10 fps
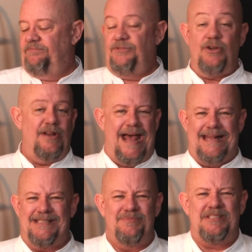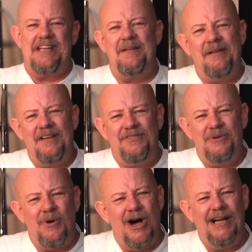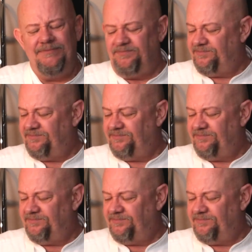You could add some cinnamon if you want.